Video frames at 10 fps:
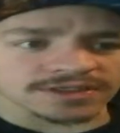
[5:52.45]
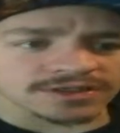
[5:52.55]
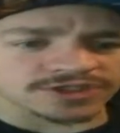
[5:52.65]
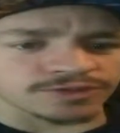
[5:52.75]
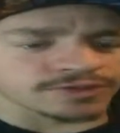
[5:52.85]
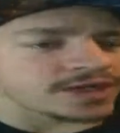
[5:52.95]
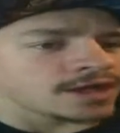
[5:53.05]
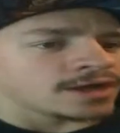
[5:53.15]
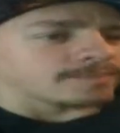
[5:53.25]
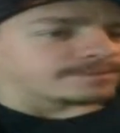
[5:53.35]
Should we
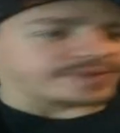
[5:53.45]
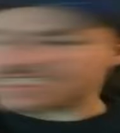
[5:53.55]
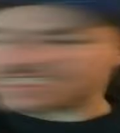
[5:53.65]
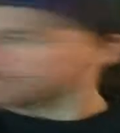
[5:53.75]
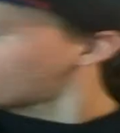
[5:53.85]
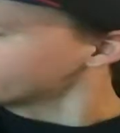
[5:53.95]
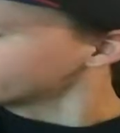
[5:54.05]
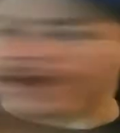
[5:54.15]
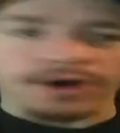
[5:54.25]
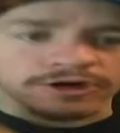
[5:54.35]
be smart
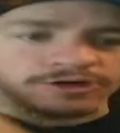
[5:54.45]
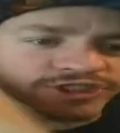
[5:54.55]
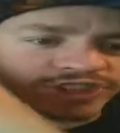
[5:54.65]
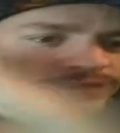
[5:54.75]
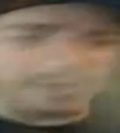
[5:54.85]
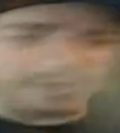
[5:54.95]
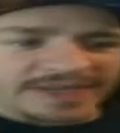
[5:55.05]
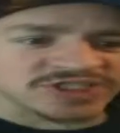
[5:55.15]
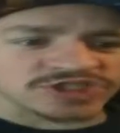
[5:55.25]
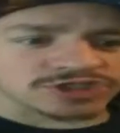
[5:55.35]
or should we
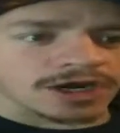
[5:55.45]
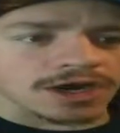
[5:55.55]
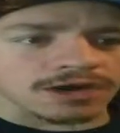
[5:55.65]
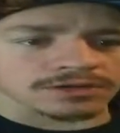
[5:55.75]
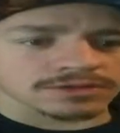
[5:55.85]
be strong?